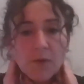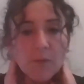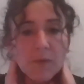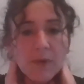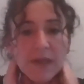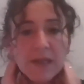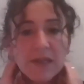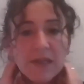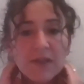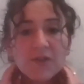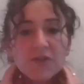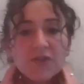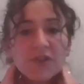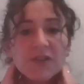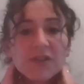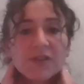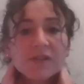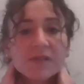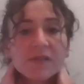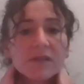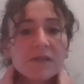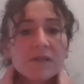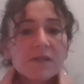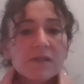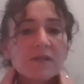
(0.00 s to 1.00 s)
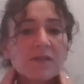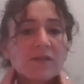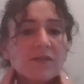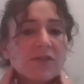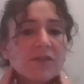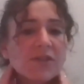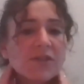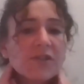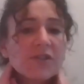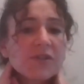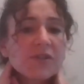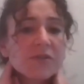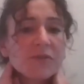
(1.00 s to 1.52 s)
We can just
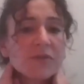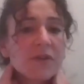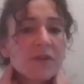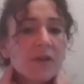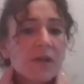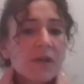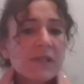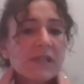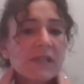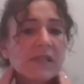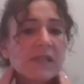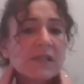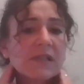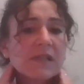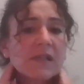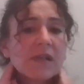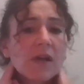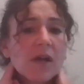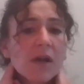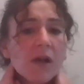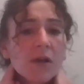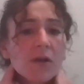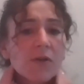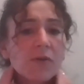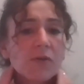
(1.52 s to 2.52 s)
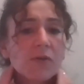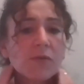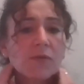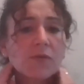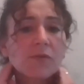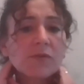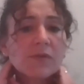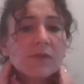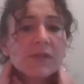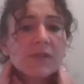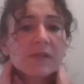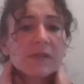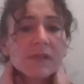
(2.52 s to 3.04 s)
do nice
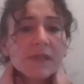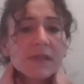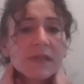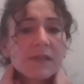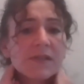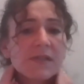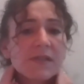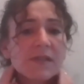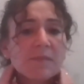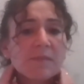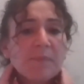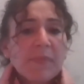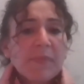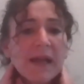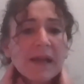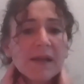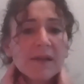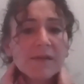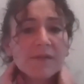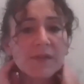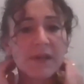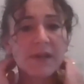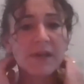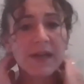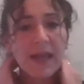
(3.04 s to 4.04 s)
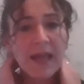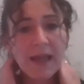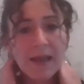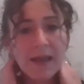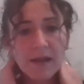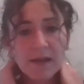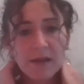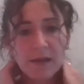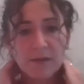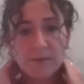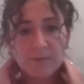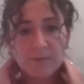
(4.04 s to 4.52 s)
circles into the back of the neck.